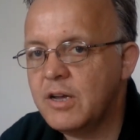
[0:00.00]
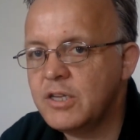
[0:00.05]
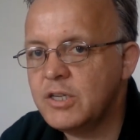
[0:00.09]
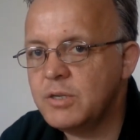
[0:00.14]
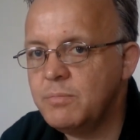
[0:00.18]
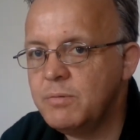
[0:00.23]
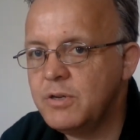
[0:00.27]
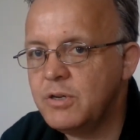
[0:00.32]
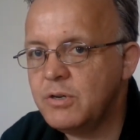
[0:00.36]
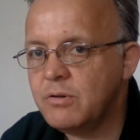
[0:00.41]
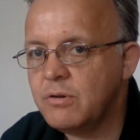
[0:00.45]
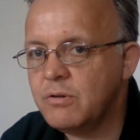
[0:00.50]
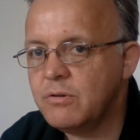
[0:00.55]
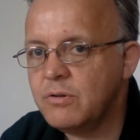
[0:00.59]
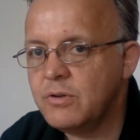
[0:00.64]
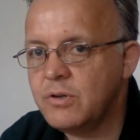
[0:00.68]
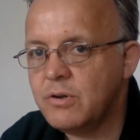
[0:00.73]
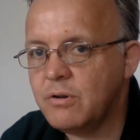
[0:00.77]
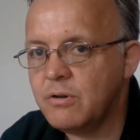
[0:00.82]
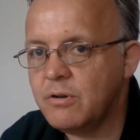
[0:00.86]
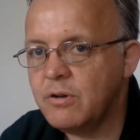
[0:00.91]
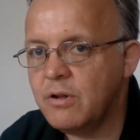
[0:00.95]
ask to be tro-
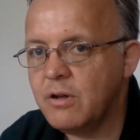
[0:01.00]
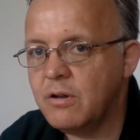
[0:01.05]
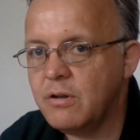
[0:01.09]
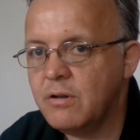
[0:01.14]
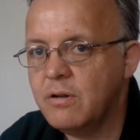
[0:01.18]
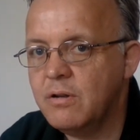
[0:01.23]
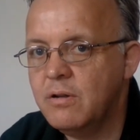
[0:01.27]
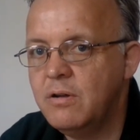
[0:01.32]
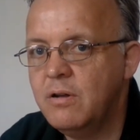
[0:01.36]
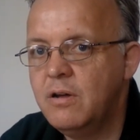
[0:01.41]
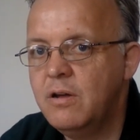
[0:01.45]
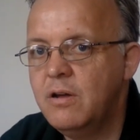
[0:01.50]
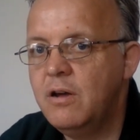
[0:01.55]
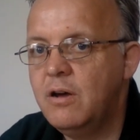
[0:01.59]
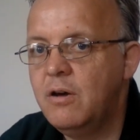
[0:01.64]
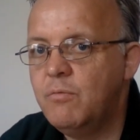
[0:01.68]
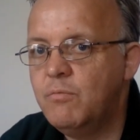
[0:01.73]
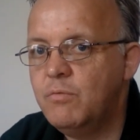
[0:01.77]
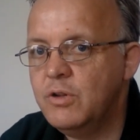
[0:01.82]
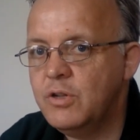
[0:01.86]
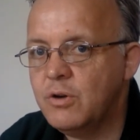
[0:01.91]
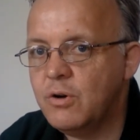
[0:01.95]
trodden on.
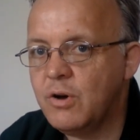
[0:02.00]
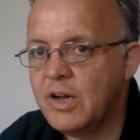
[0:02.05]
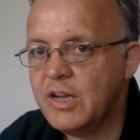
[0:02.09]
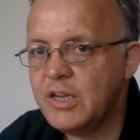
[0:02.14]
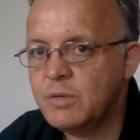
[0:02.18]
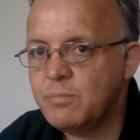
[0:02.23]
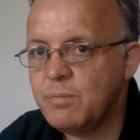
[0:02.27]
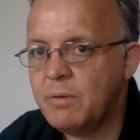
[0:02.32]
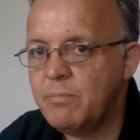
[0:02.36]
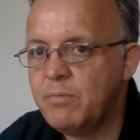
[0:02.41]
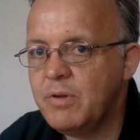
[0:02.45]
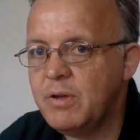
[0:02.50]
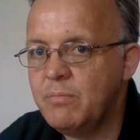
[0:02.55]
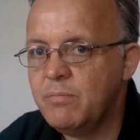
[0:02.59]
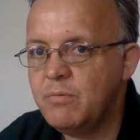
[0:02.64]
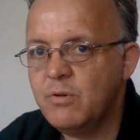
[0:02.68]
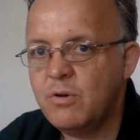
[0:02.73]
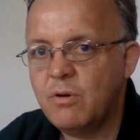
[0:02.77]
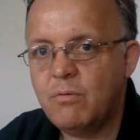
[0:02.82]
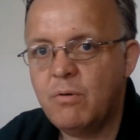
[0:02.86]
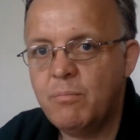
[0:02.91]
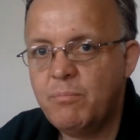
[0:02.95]
We don't expect people.
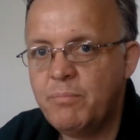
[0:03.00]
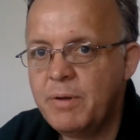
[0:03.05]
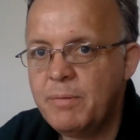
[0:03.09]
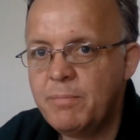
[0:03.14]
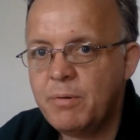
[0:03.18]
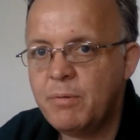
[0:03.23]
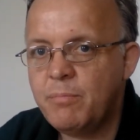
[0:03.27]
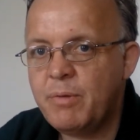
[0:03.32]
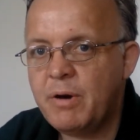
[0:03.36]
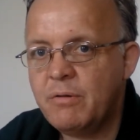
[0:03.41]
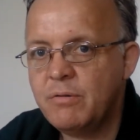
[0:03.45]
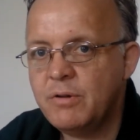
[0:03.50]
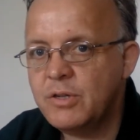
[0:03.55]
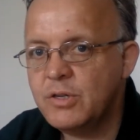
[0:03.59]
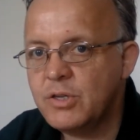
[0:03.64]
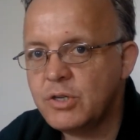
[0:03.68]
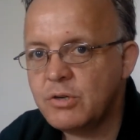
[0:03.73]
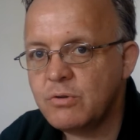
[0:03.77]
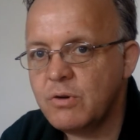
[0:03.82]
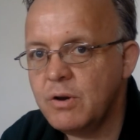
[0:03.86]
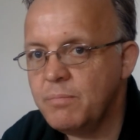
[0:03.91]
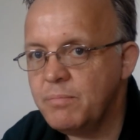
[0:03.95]
We don't want people bowing and
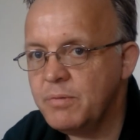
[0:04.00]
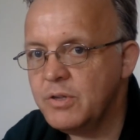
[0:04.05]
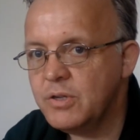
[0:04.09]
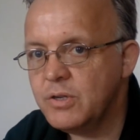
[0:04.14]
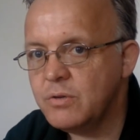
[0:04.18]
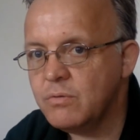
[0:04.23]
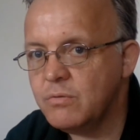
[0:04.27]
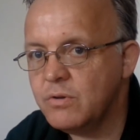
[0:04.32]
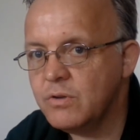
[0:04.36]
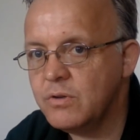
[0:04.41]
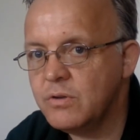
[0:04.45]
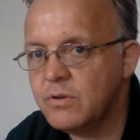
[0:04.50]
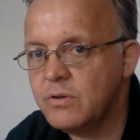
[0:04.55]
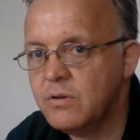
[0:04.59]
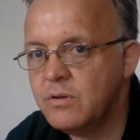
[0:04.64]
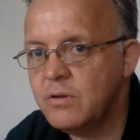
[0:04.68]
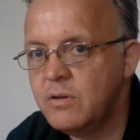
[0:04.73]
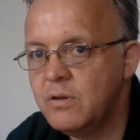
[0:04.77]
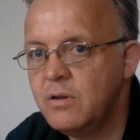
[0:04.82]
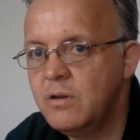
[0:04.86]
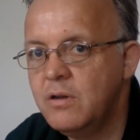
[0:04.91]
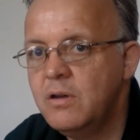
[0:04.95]
scraping to us.
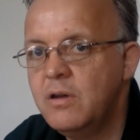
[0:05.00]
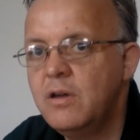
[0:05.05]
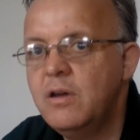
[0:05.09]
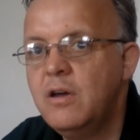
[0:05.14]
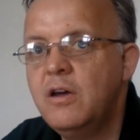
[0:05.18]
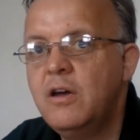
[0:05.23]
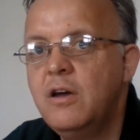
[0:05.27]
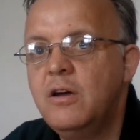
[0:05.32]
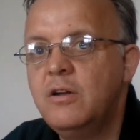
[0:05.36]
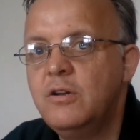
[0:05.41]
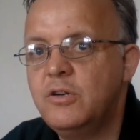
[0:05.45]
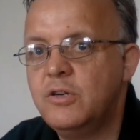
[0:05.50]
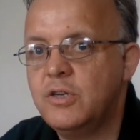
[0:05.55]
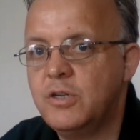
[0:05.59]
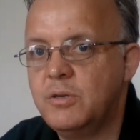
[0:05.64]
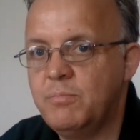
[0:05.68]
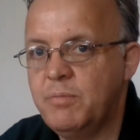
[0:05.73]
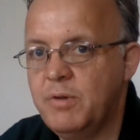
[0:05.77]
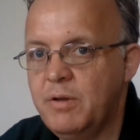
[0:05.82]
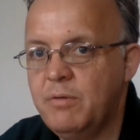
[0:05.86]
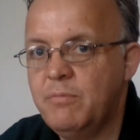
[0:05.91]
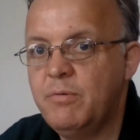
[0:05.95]
Just
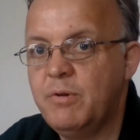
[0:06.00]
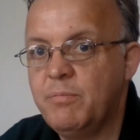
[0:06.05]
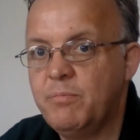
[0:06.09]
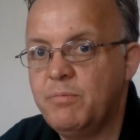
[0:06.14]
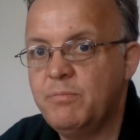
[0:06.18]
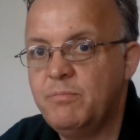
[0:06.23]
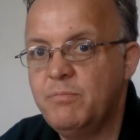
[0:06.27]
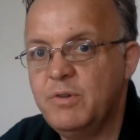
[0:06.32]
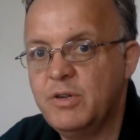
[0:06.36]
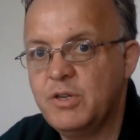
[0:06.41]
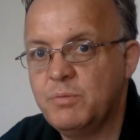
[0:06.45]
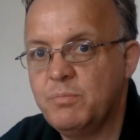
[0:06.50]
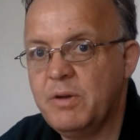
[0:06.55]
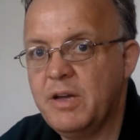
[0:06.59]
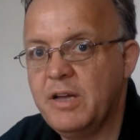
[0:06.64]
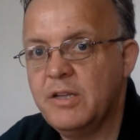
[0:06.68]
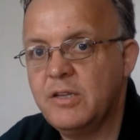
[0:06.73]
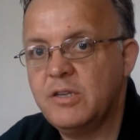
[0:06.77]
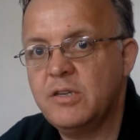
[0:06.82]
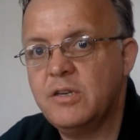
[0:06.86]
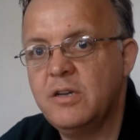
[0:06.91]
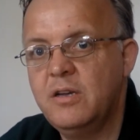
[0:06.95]
a bit of re-
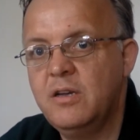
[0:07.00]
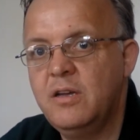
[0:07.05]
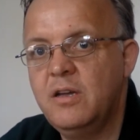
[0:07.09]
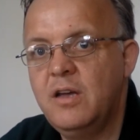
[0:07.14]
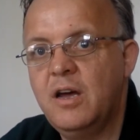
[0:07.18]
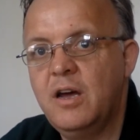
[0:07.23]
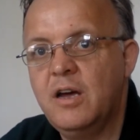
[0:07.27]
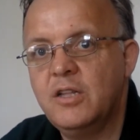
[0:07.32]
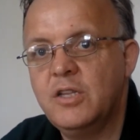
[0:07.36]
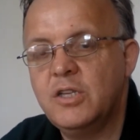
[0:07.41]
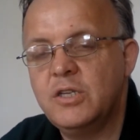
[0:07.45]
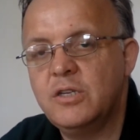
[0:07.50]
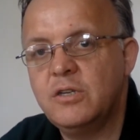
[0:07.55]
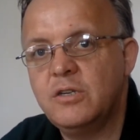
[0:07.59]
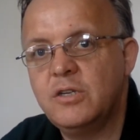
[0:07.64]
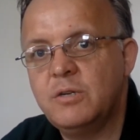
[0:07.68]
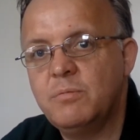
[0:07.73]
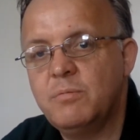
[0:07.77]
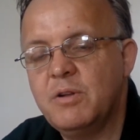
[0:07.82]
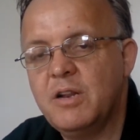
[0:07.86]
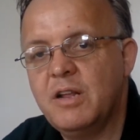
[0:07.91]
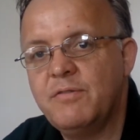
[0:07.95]
respect. Mm-hmm and
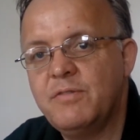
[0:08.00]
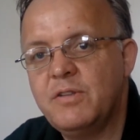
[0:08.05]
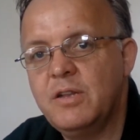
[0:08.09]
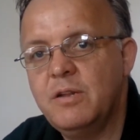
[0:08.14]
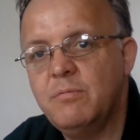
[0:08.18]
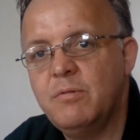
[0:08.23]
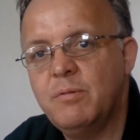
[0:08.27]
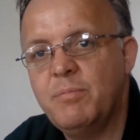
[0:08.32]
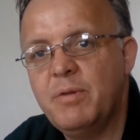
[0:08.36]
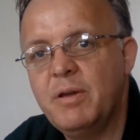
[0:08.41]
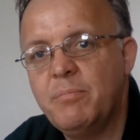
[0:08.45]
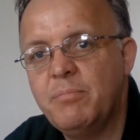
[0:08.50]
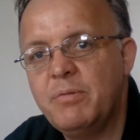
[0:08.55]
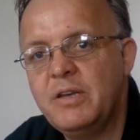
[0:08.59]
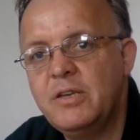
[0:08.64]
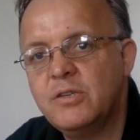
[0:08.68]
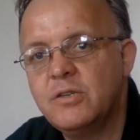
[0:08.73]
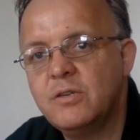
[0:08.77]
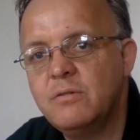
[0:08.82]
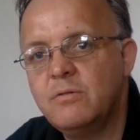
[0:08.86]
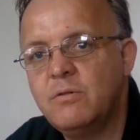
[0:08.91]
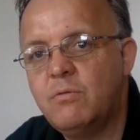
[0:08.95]
just to be left in a bit of
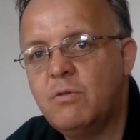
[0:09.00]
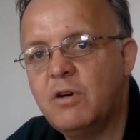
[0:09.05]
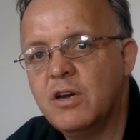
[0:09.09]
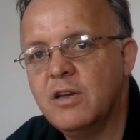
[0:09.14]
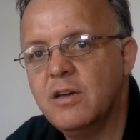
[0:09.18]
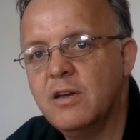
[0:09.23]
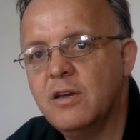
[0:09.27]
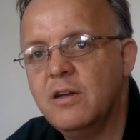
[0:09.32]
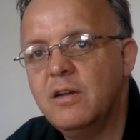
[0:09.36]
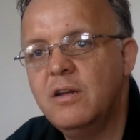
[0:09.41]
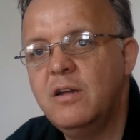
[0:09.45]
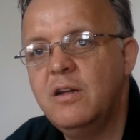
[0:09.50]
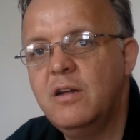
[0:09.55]
peace and quiet